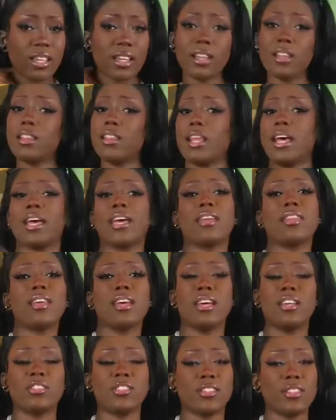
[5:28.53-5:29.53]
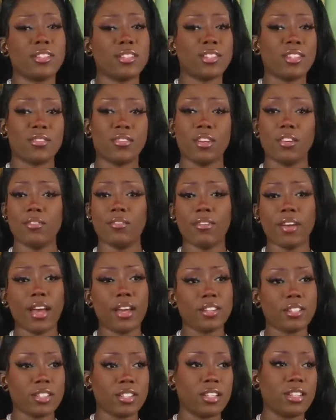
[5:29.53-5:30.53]
like the edginess of their
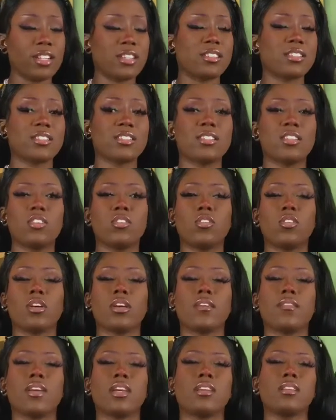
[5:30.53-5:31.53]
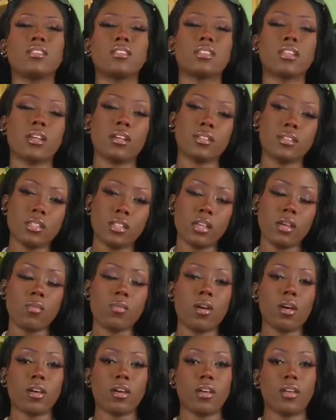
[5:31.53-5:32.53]
fashion. It's still giving sexy while
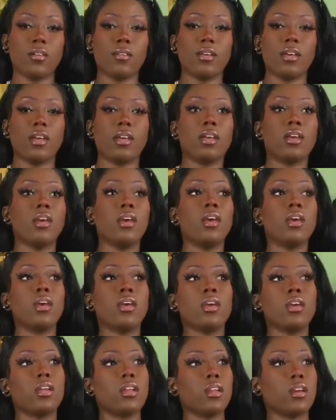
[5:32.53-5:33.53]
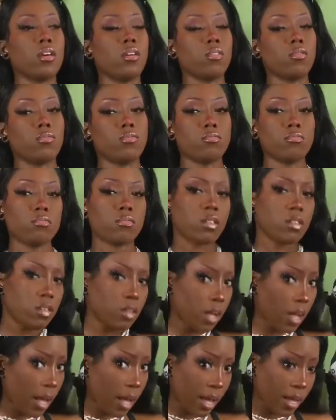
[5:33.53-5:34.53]
giving, you know,
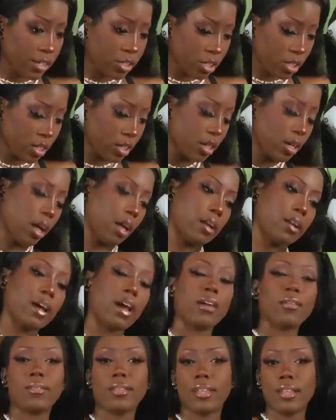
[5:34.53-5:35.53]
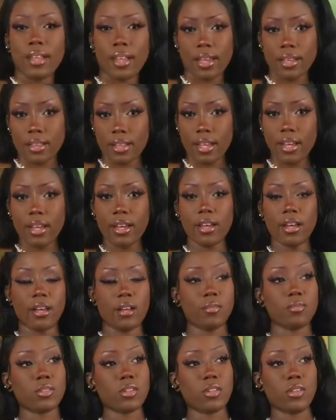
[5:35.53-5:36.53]
edgy, and I really like that.
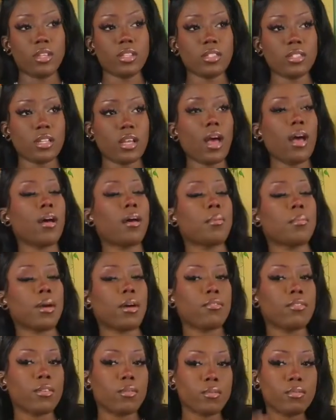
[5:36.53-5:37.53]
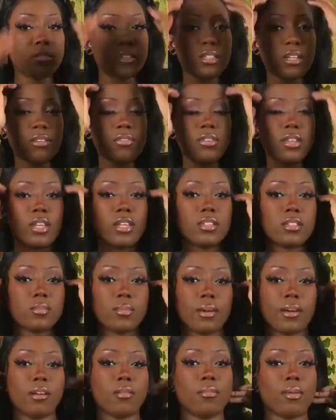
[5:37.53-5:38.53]
So this outfit was definitely
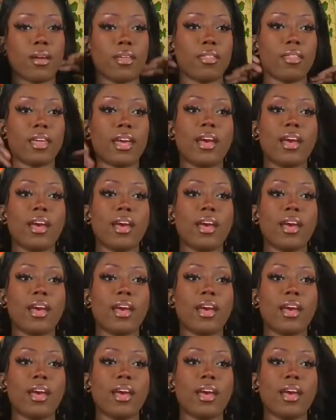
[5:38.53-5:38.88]
inspired by that.